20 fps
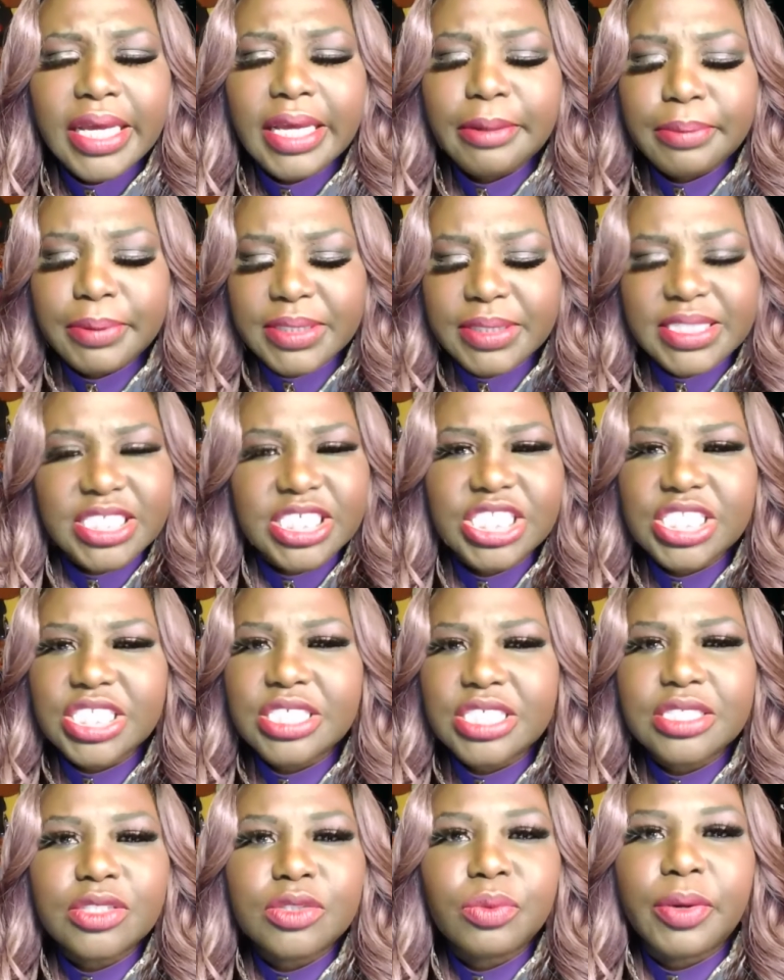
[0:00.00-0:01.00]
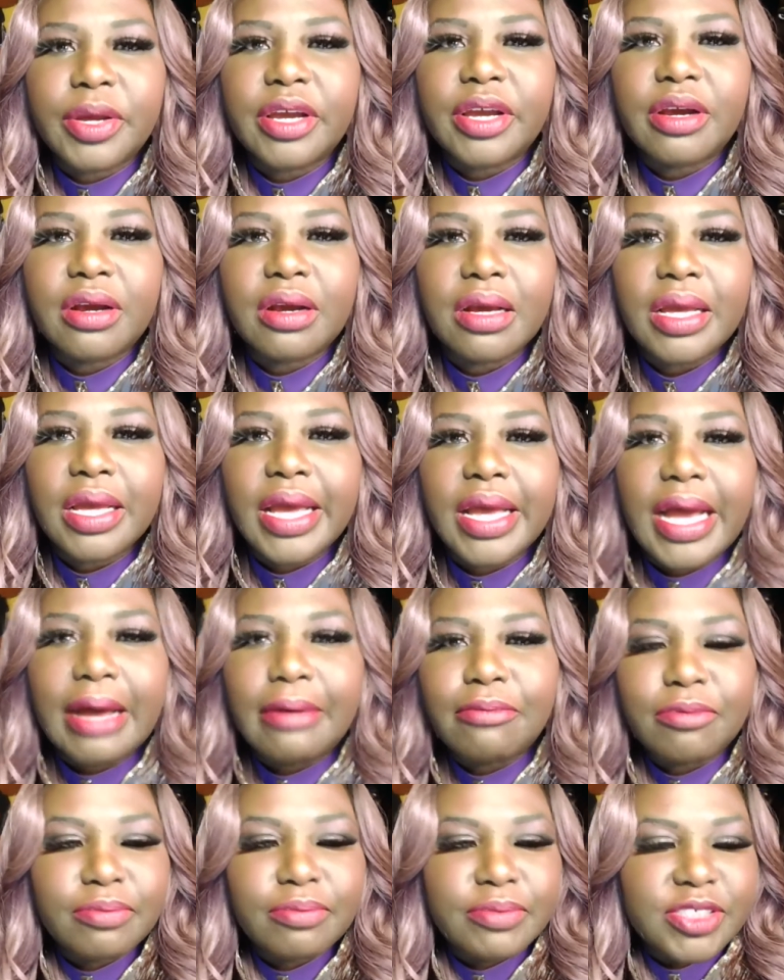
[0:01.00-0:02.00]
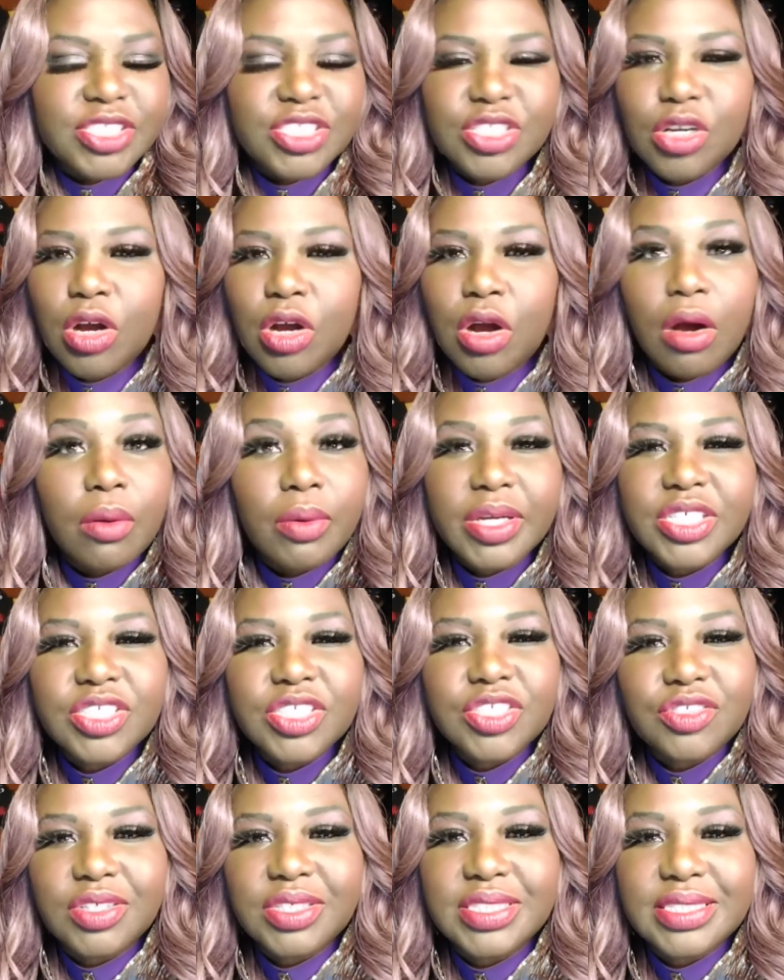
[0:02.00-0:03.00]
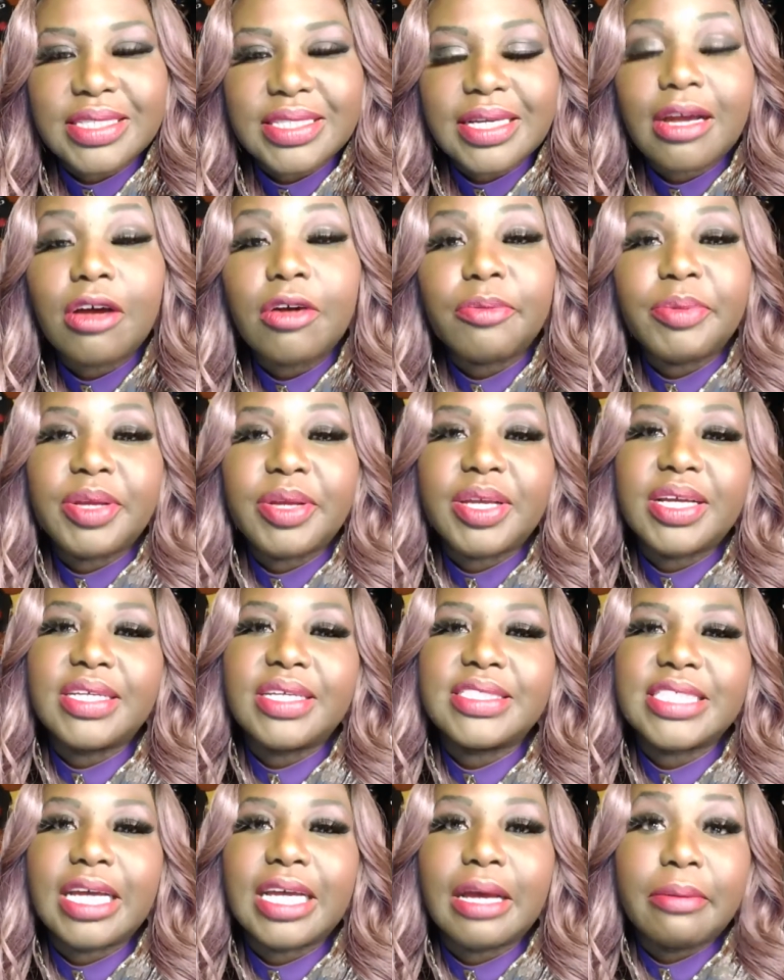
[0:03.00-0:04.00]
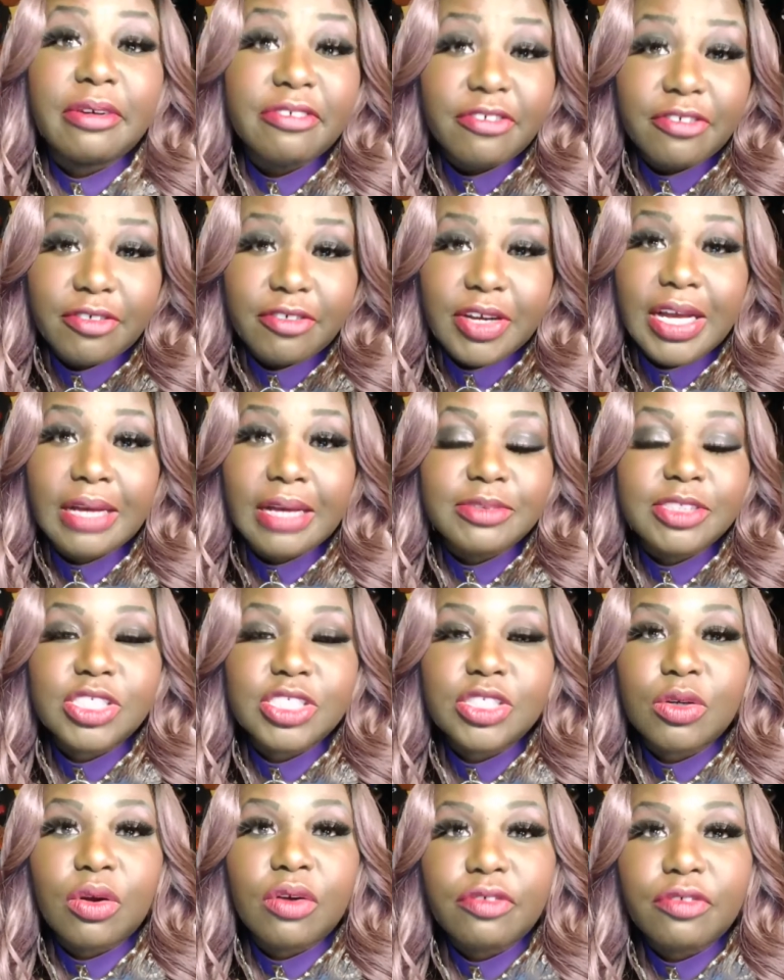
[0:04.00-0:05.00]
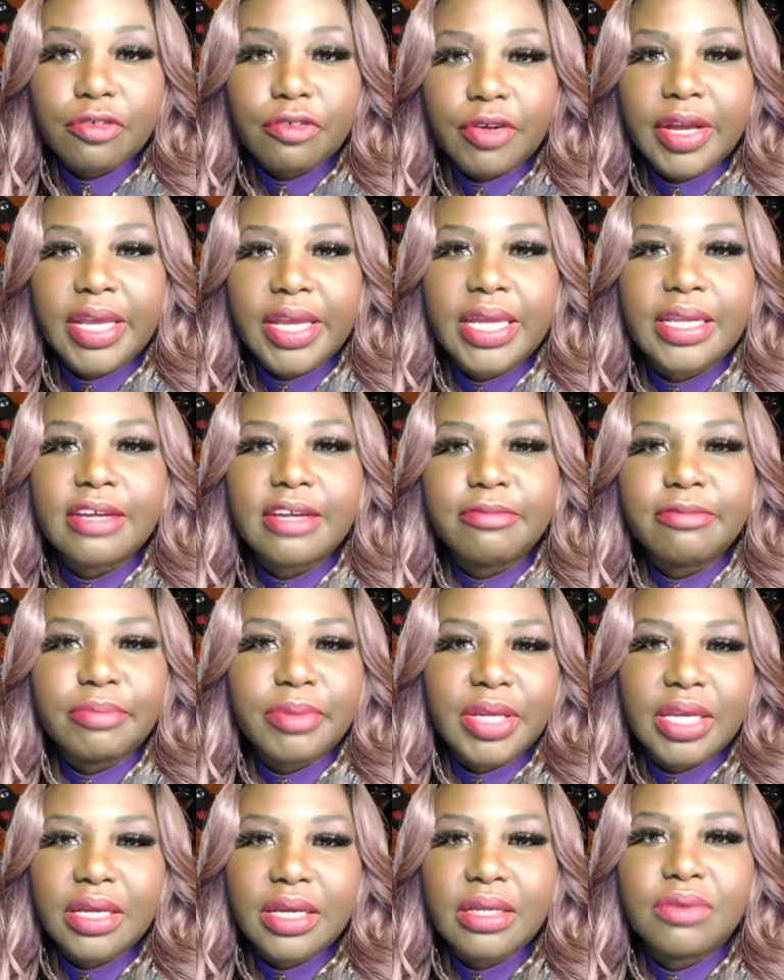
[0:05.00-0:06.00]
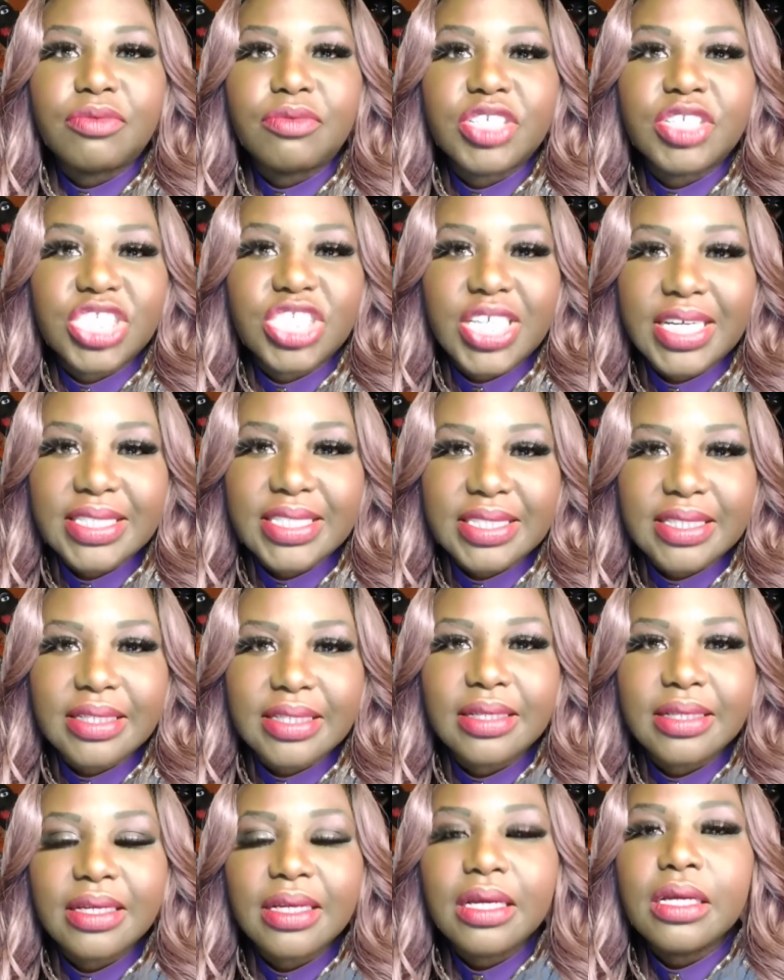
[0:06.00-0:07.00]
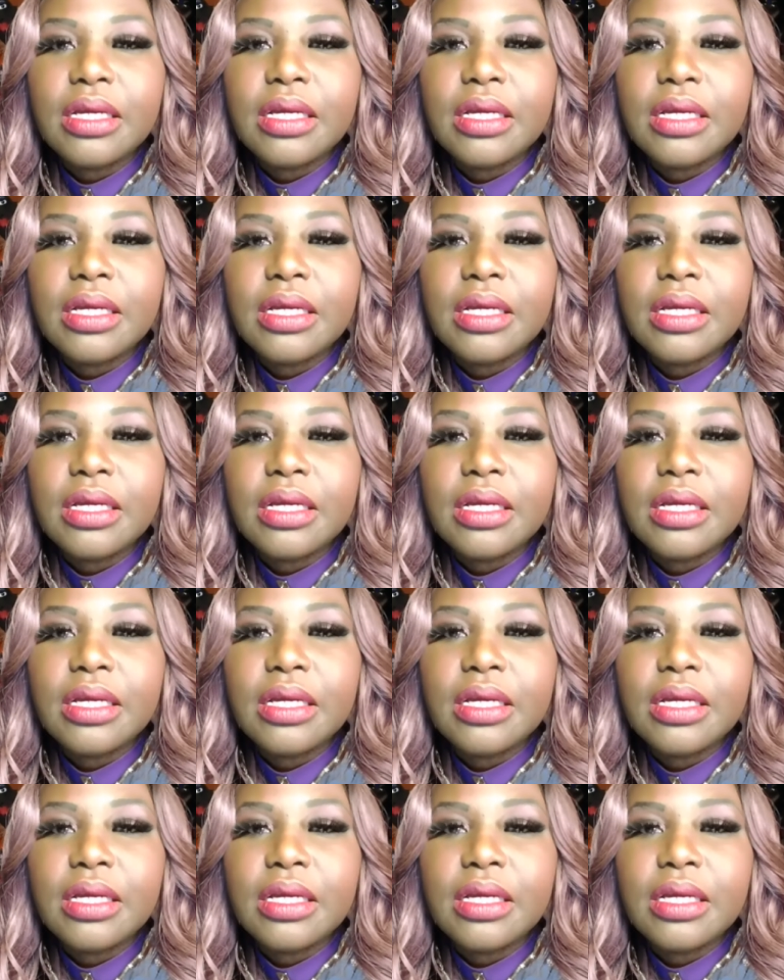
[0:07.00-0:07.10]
in positions where I'm just always stressed out because I'm af- I'm so afraid of being rejected.